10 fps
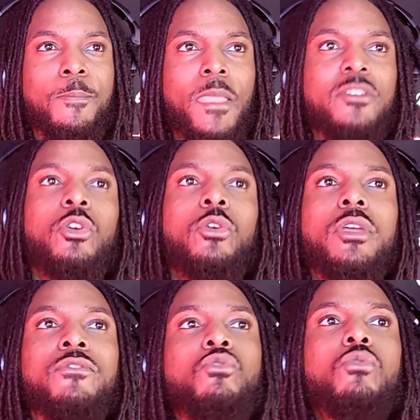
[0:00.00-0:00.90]
So if
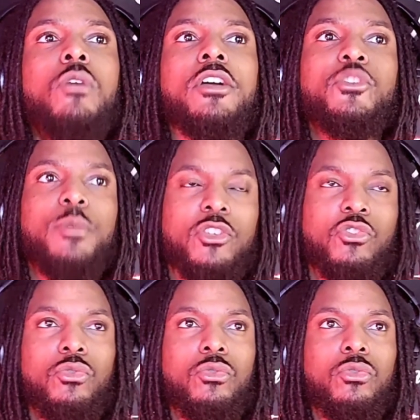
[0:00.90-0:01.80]
you are
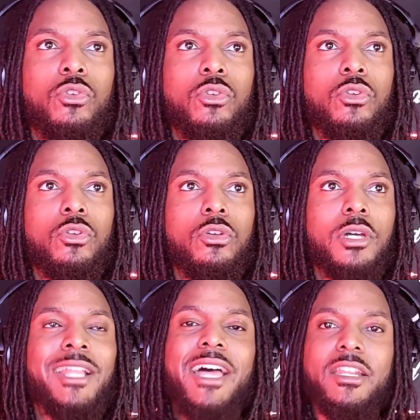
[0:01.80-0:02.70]
special, a
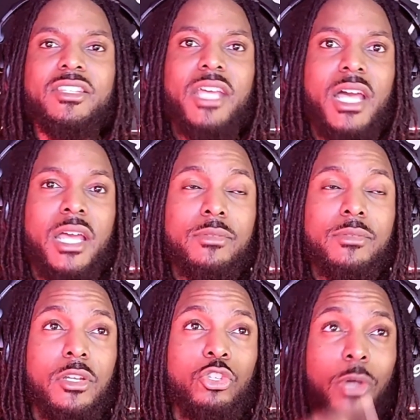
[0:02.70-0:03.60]
lot of times
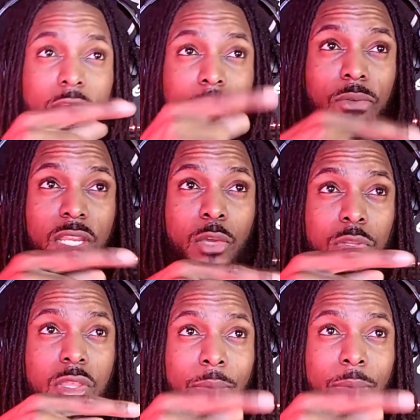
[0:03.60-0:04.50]
trying to fit in with the
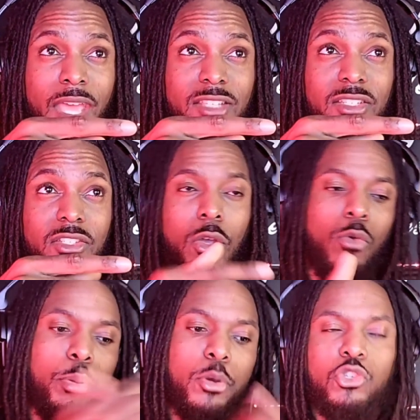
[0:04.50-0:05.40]
masses will
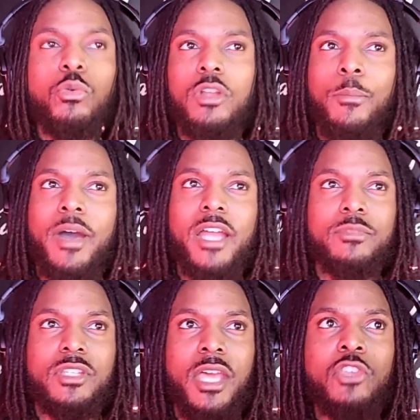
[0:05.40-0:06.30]
put you on the bottom side.